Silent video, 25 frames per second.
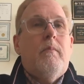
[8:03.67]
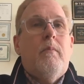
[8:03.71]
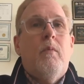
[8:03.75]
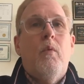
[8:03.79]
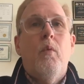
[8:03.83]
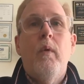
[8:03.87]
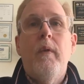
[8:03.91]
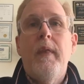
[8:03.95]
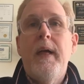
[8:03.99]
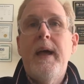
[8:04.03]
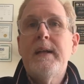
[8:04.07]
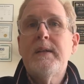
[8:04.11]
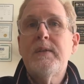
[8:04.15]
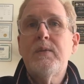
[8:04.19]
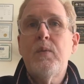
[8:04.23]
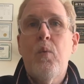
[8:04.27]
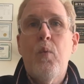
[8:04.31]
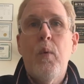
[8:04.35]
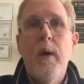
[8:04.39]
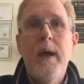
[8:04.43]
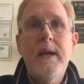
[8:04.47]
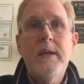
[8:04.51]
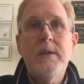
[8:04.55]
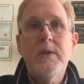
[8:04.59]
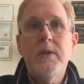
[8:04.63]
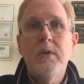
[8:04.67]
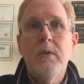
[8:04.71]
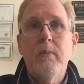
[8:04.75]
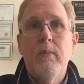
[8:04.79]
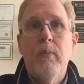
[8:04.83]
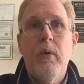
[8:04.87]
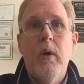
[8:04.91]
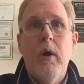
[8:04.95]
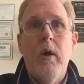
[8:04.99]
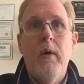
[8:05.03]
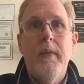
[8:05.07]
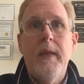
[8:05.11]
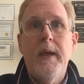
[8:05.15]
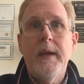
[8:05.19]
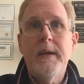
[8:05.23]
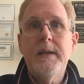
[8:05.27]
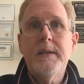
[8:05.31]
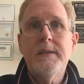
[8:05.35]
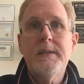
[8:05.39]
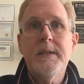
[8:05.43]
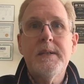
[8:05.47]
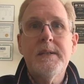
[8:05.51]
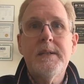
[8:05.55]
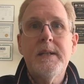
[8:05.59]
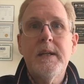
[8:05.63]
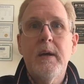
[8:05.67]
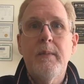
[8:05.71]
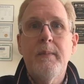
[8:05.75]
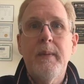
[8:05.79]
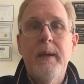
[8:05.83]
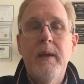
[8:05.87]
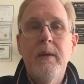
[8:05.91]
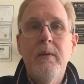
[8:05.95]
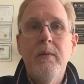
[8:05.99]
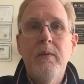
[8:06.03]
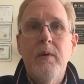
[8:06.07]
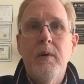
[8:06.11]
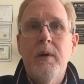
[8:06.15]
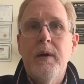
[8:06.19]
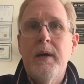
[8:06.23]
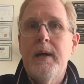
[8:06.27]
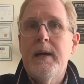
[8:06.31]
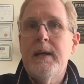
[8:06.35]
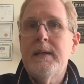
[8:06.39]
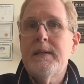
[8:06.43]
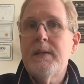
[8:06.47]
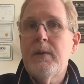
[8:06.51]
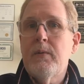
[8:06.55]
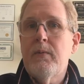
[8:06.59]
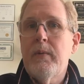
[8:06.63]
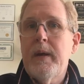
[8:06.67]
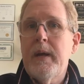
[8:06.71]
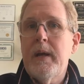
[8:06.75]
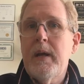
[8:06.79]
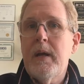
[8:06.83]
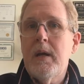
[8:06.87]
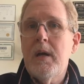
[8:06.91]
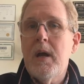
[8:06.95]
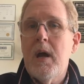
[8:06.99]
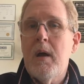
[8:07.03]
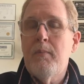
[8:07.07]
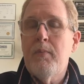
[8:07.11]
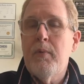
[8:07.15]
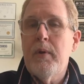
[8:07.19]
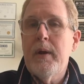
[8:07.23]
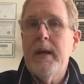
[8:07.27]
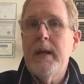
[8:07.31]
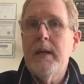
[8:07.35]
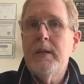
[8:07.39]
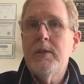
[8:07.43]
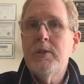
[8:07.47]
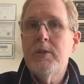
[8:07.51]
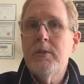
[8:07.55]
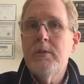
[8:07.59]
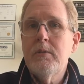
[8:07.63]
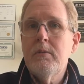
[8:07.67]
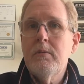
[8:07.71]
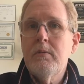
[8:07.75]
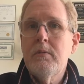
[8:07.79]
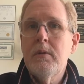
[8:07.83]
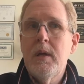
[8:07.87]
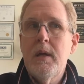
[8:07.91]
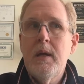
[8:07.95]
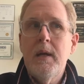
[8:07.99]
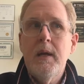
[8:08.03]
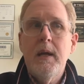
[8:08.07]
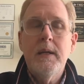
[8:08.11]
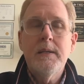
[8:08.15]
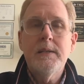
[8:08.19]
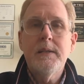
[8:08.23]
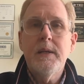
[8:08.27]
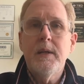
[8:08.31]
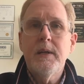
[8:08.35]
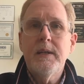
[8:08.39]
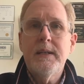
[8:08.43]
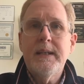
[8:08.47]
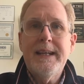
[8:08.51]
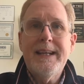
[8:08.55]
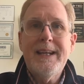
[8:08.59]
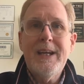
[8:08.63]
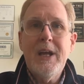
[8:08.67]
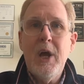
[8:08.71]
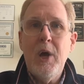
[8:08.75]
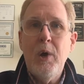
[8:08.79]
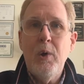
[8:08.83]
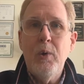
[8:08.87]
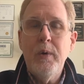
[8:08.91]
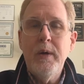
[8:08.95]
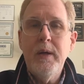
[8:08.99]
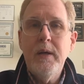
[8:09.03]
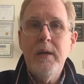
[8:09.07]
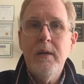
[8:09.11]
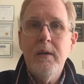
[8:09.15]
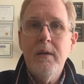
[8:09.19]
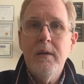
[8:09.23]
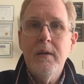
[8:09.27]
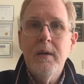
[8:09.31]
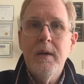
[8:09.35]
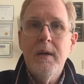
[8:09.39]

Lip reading: Well, that's way too broad. That doesn't tell me. Is it reading comprehension? Is it decoding?